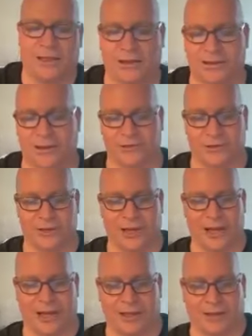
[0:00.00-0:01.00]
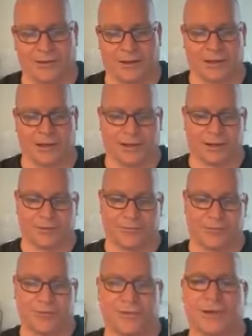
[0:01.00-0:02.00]
I thought the other day, like,
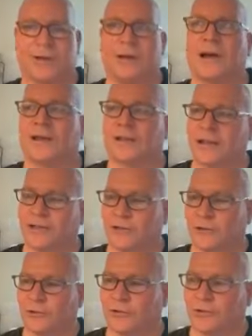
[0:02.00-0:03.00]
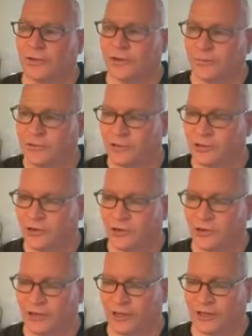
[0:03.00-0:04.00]
um, I like doing the
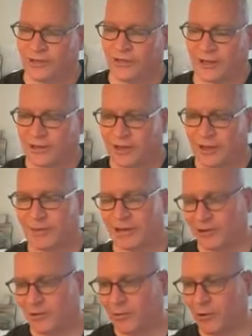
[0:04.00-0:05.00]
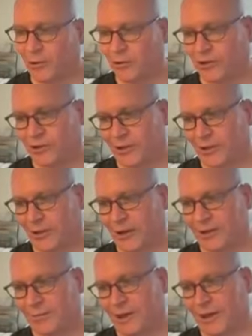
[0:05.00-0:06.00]
obscure things. Like the thing about Napoleon that I
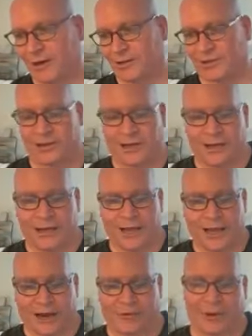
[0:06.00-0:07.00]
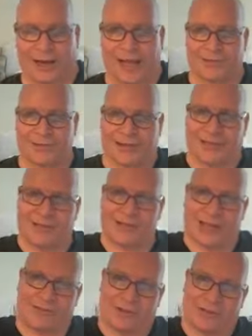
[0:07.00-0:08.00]
like about it is that everybody has like
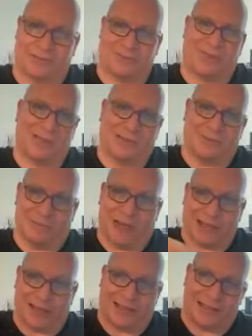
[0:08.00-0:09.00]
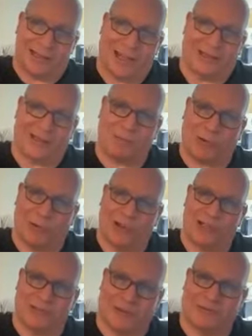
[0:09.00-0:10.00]
seven mega touch
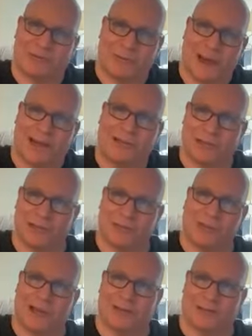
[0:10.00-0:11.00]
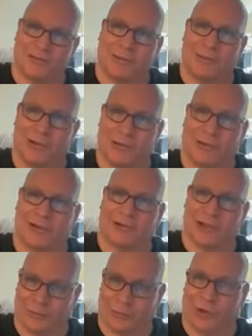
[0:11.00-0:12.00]
points of information about Napoleon,
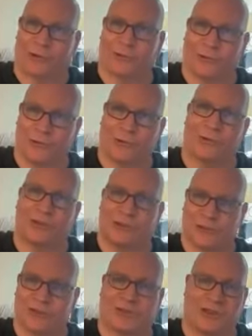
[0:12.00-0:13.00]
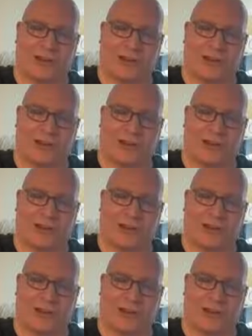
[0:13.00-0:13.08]
like Waterloo and Joseph,